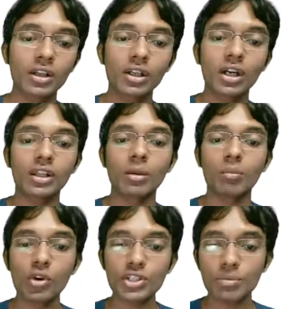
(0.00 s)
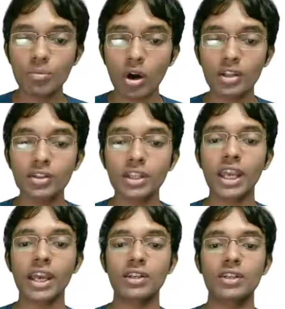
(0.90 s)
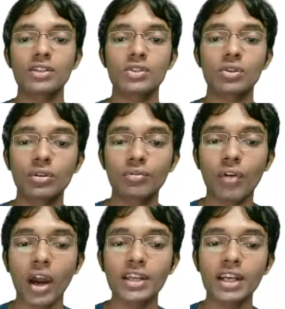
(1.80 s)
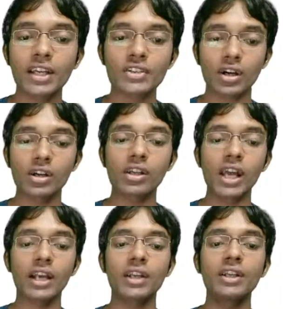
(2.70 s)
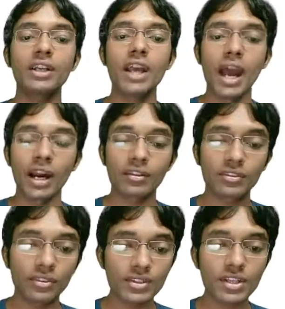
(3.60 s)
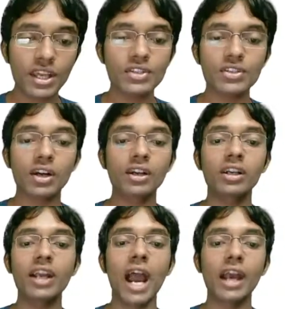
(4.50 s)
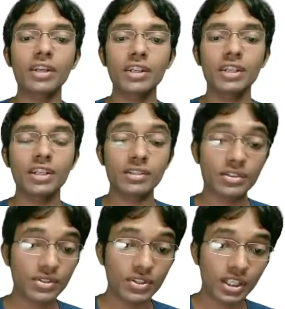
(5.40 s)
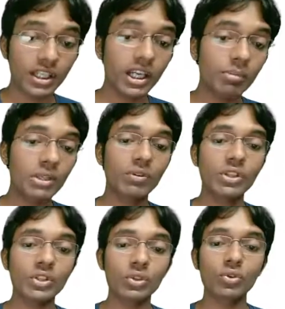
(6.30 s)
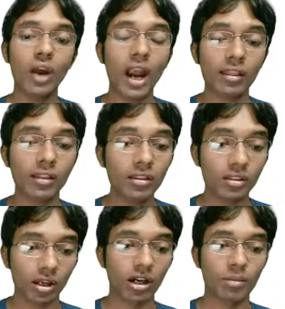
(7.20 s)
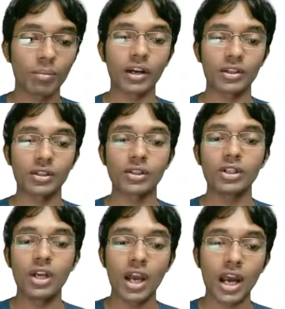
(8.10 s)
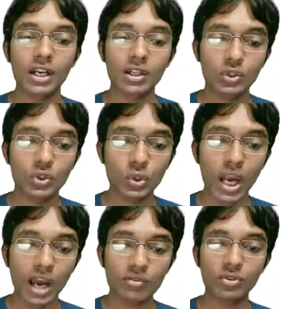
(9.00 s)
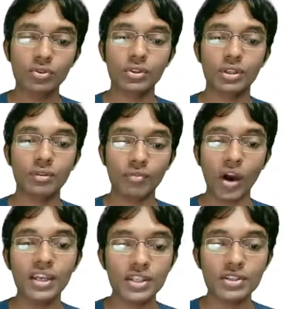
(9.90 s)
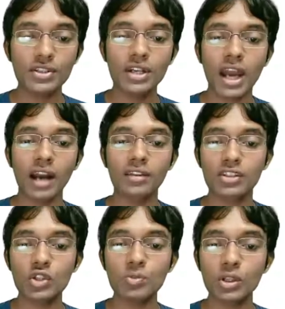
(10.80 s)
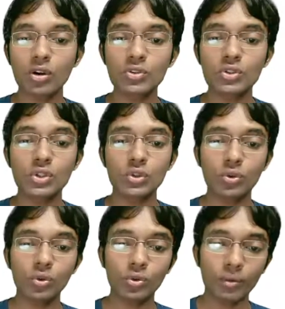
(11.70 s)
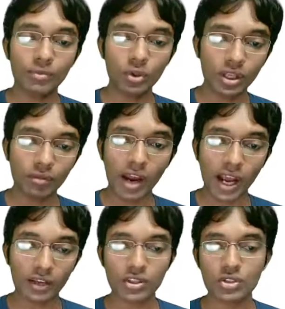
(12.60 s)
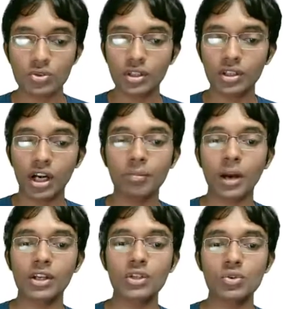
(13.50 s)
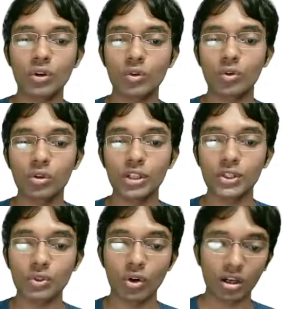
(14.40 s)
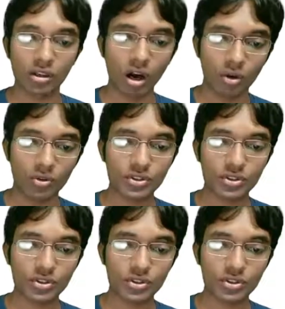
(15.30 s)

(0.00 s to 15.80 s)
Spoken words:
the most important thing here is you define an external ID, and this external ID is a secret between you and the third party, and you have to define it. And this is because if you give access to the third party to a role in your accounts,